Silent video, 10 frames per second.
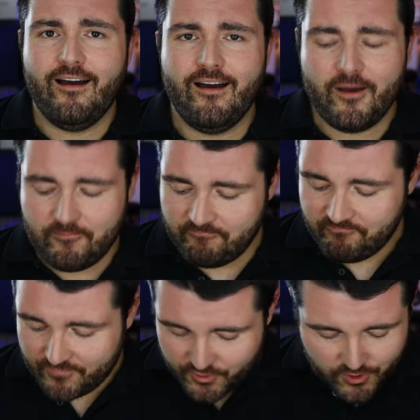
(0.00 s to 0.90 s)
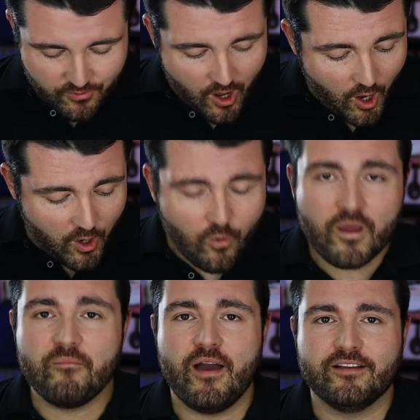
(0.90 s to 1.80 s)
Um, so
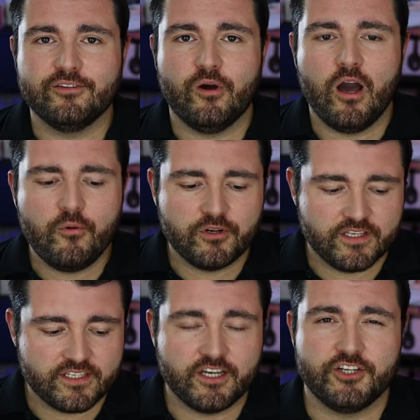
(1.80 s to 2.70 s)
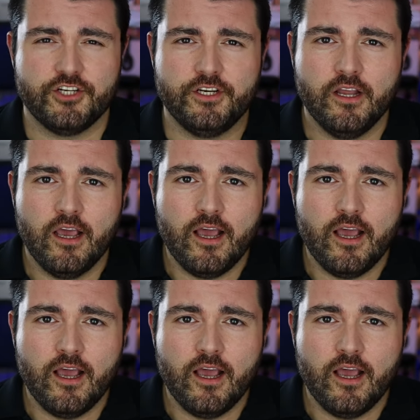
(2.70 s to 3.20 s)
going back to our discussion,